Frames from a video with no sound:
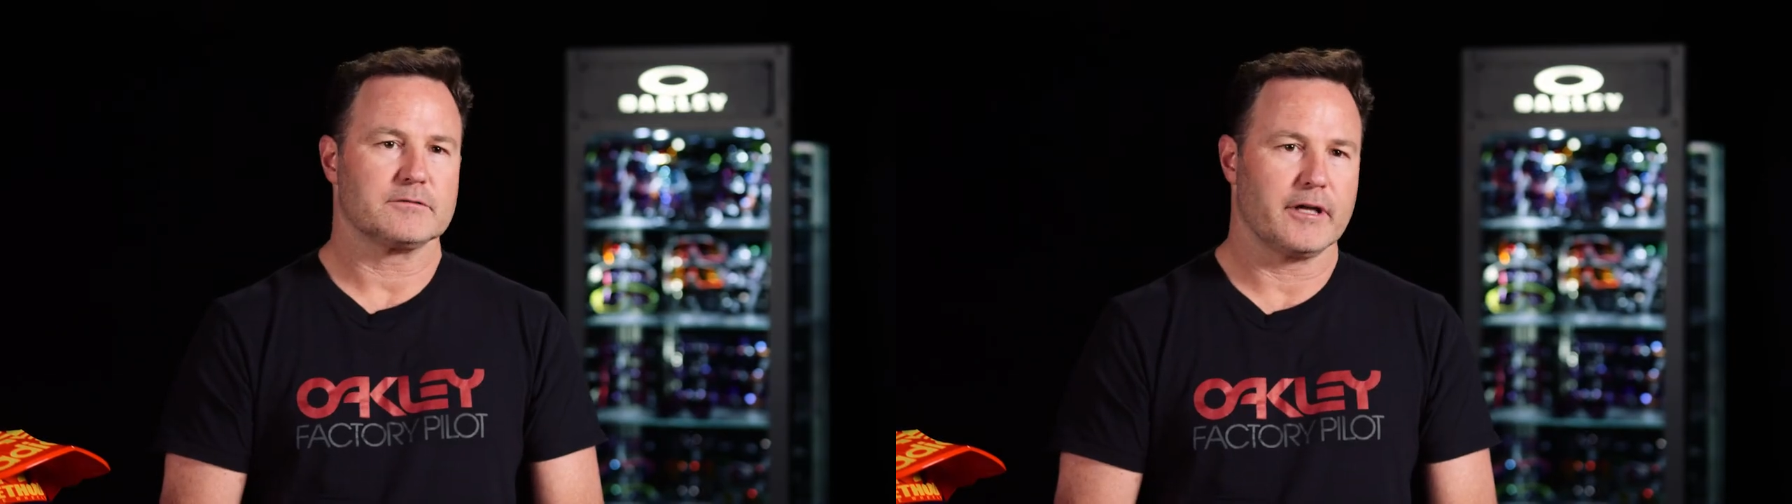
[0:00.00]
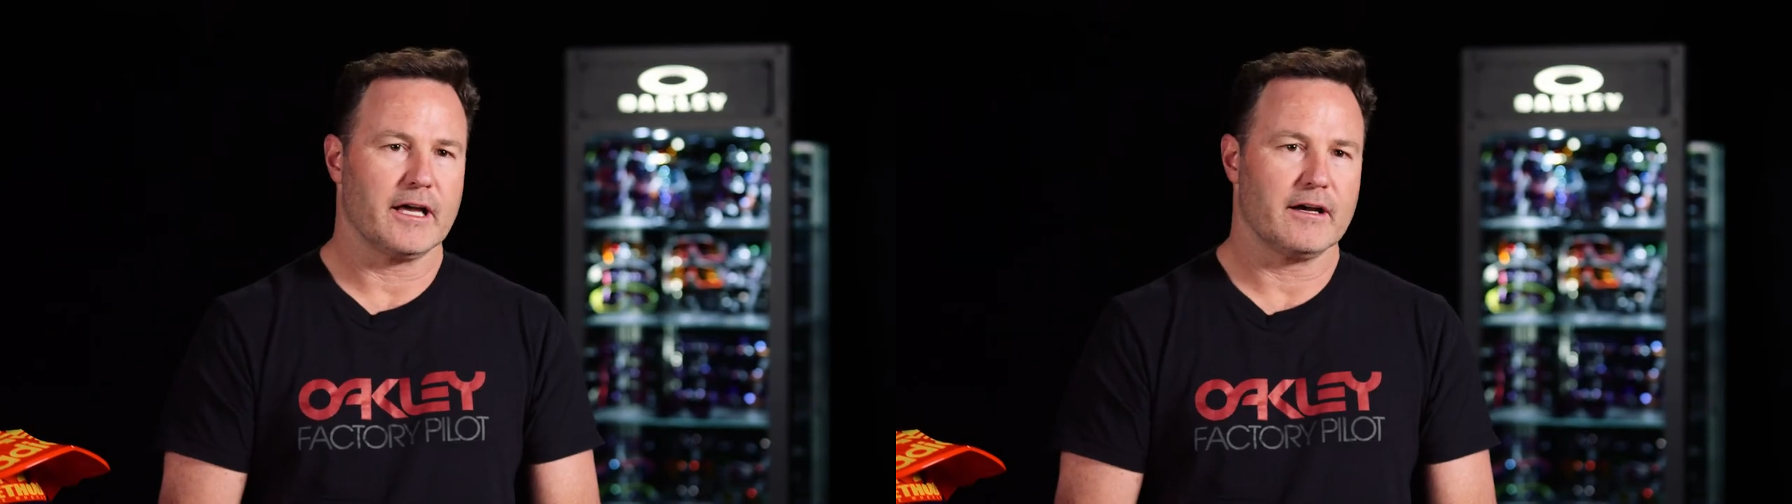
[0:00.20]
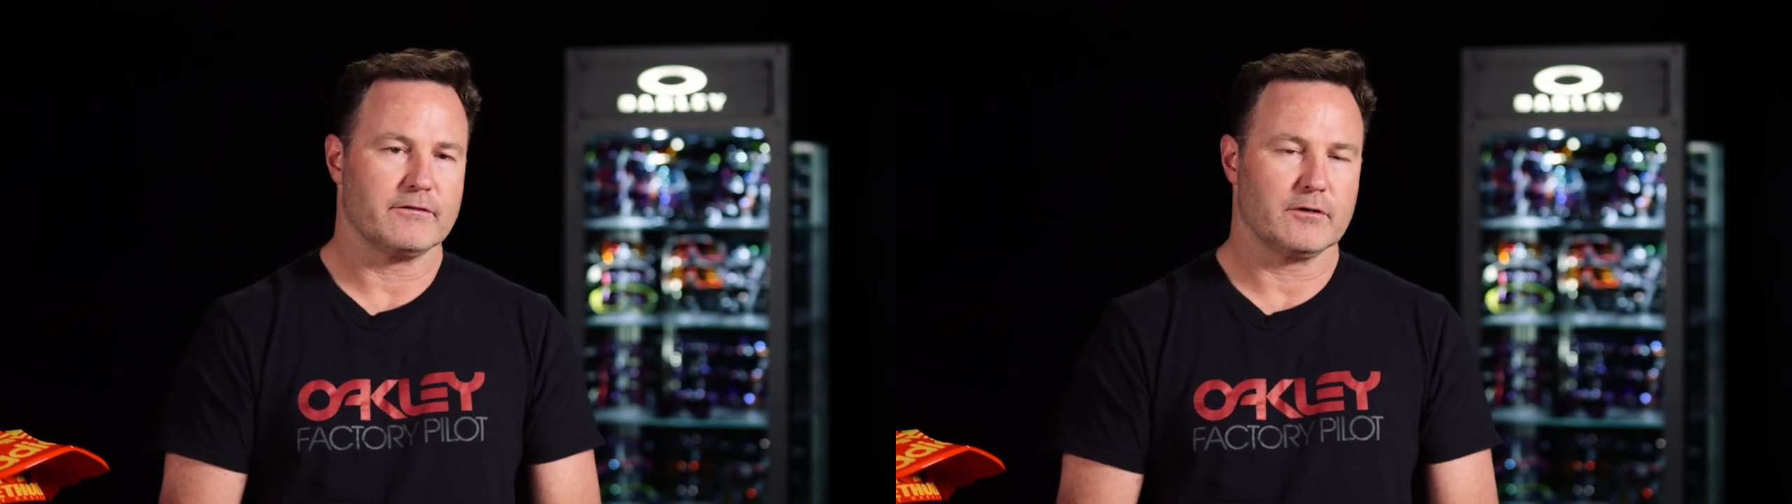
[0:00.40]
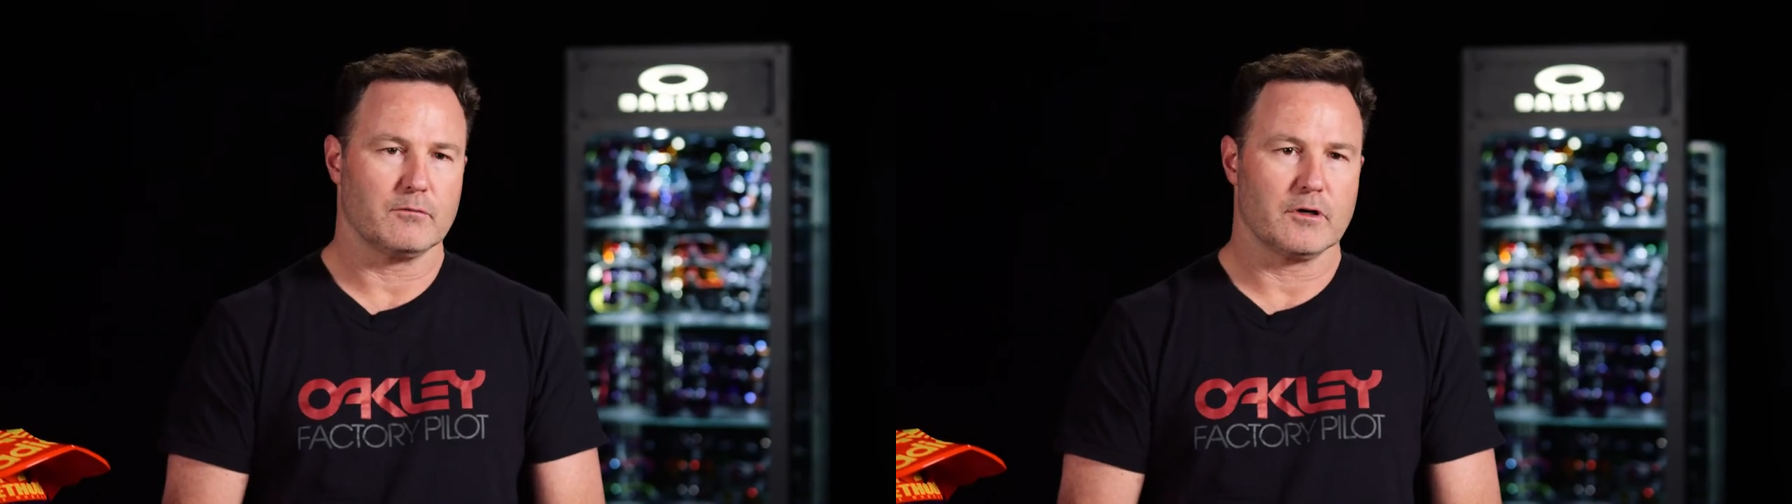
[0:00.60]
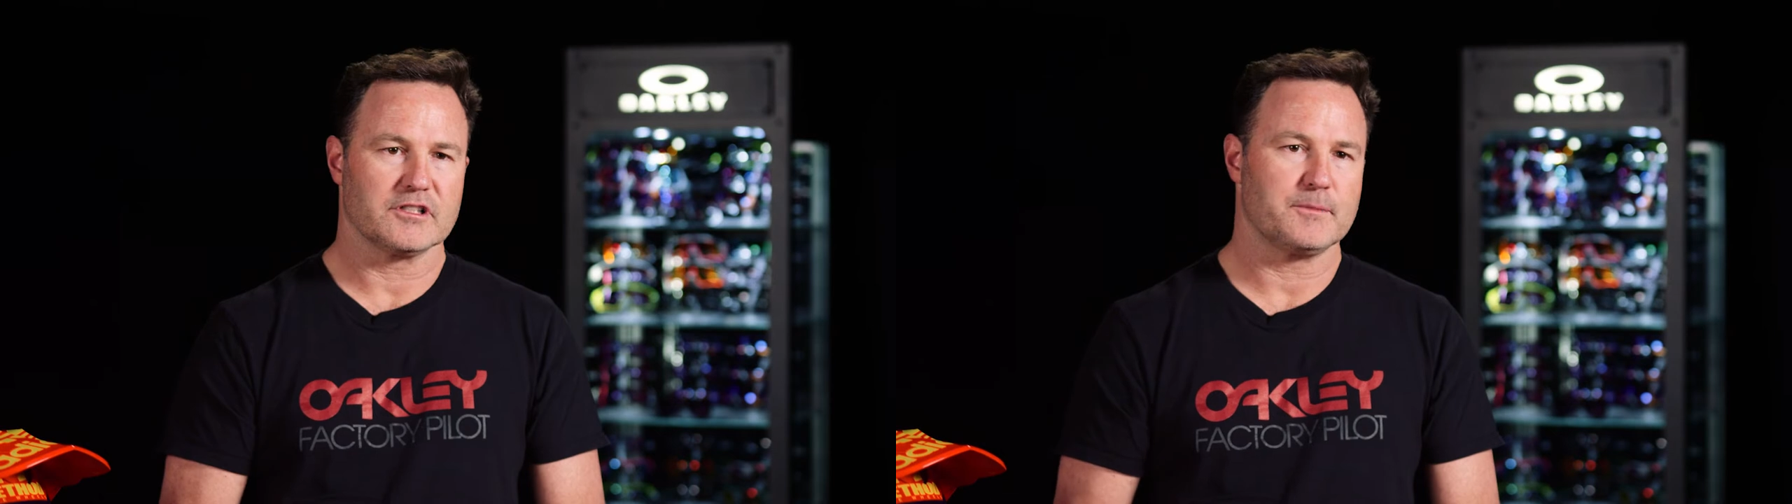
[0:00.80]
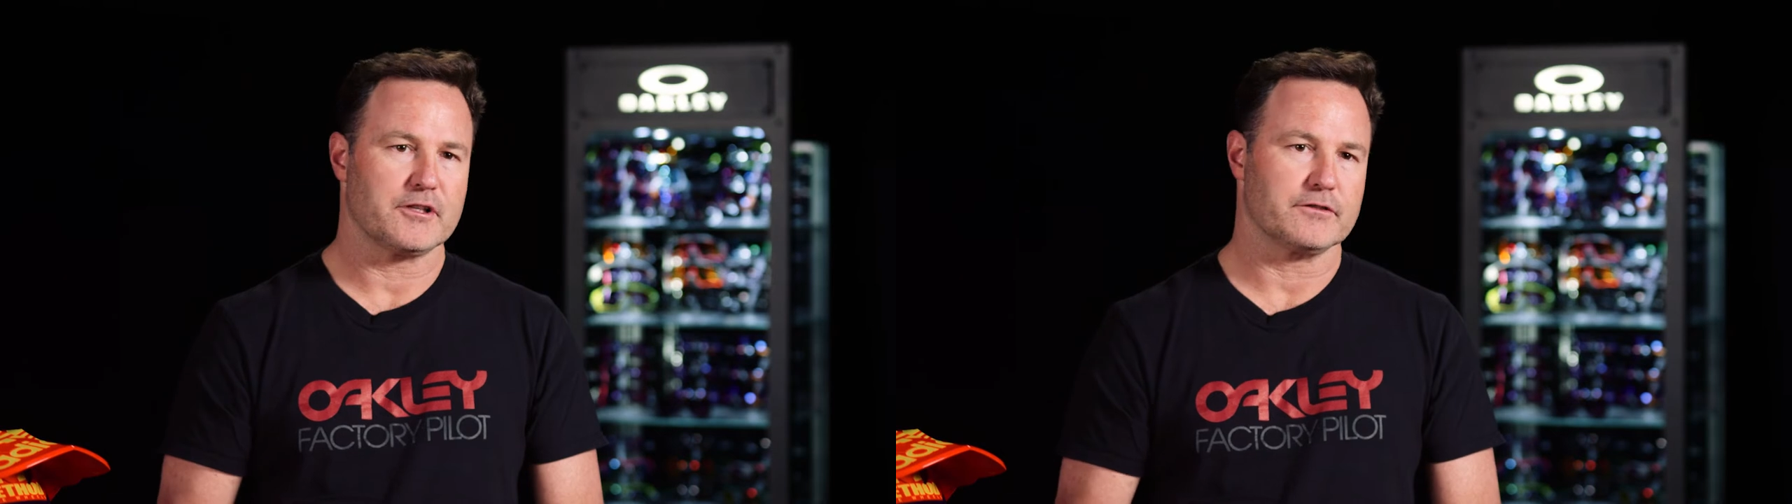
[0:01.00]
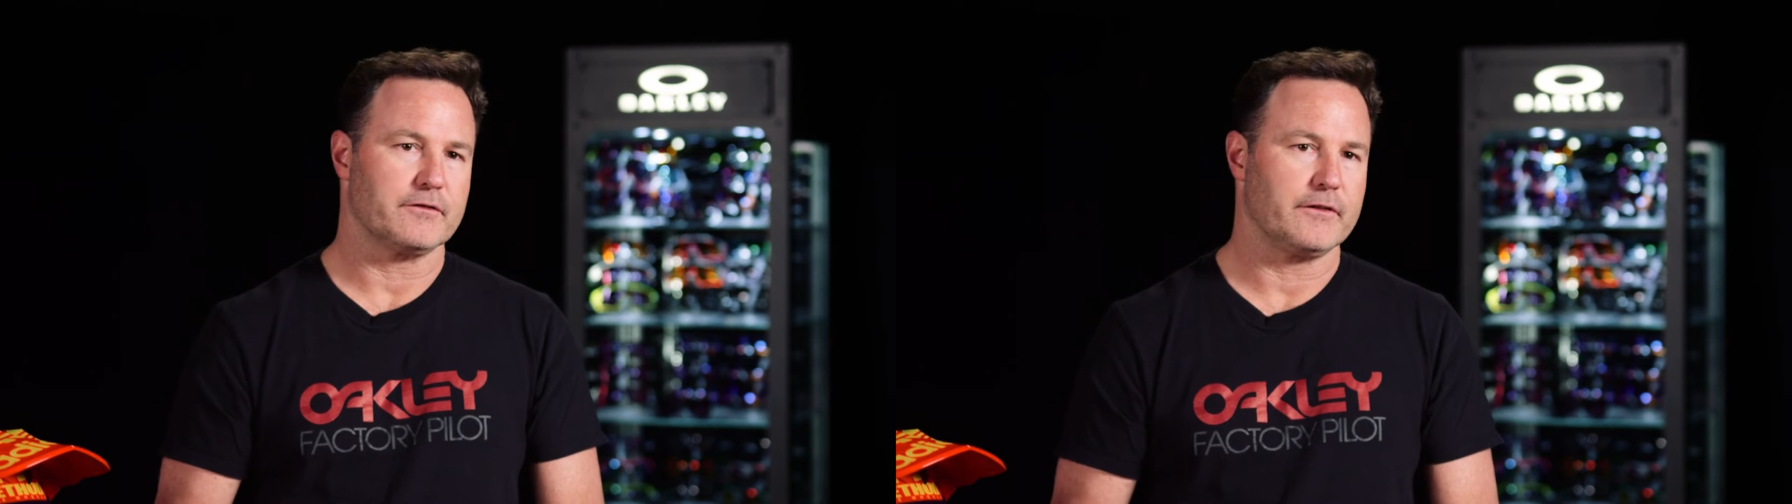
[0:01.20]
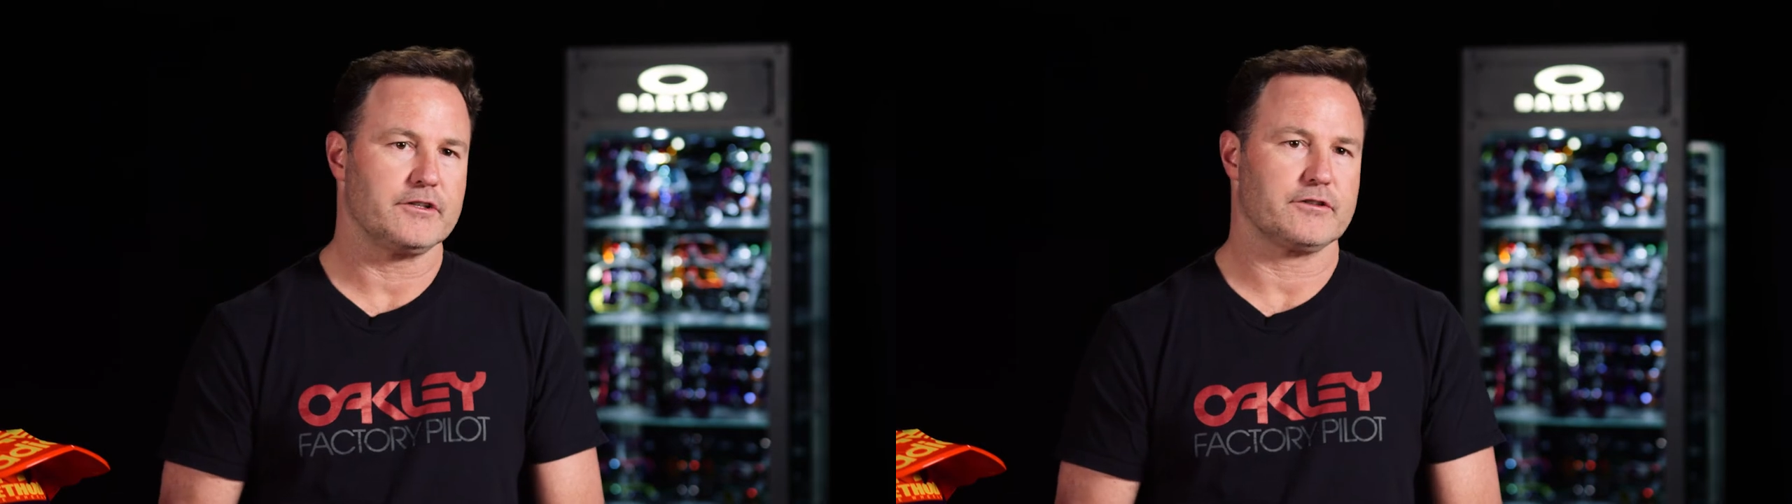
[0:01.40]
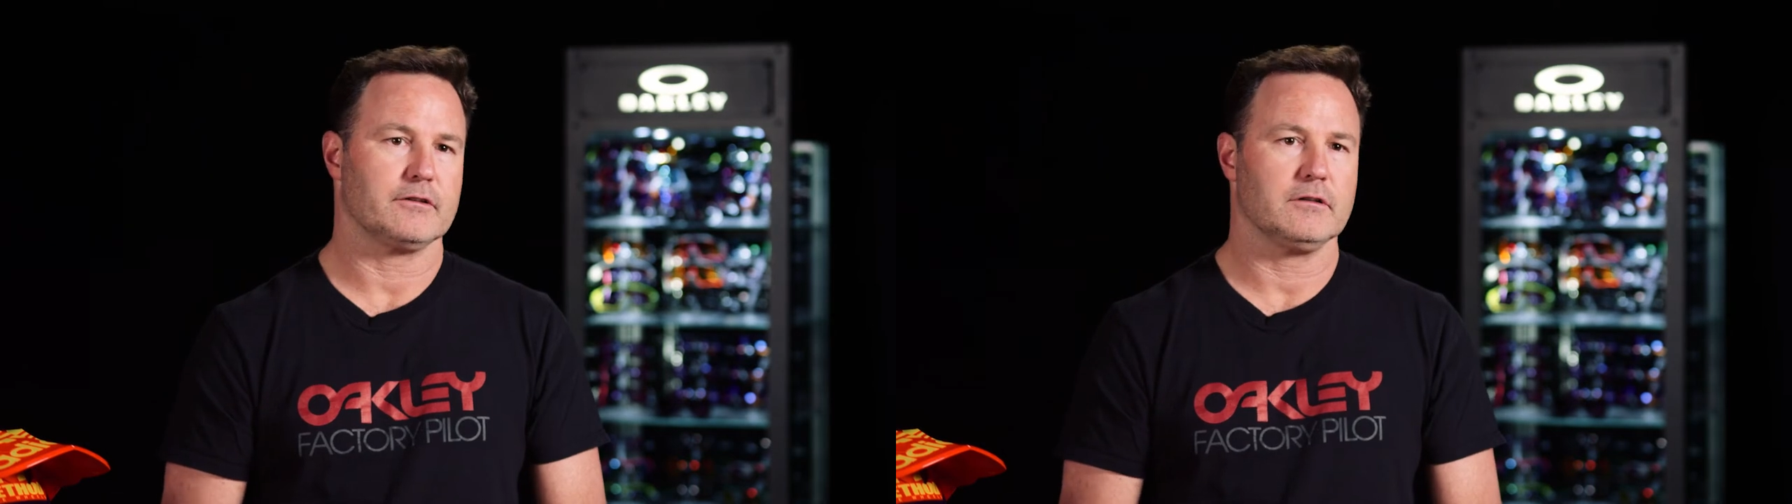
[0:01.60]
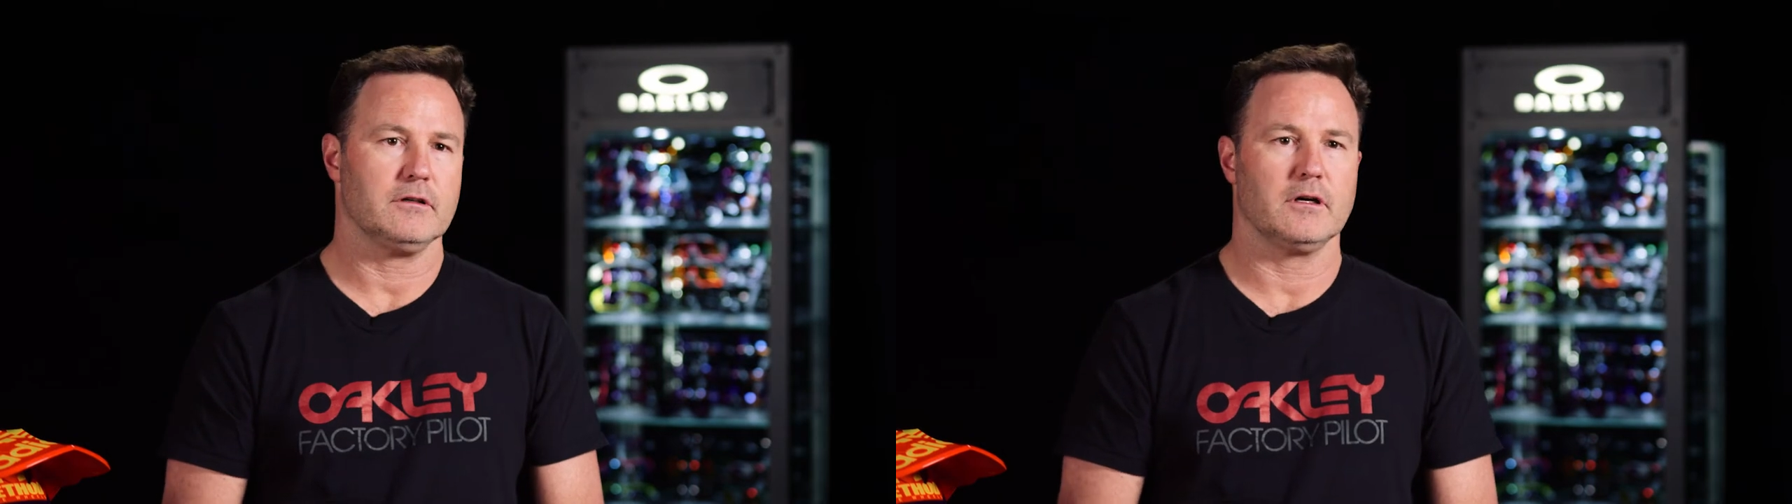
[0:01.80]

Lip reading: we have one special feature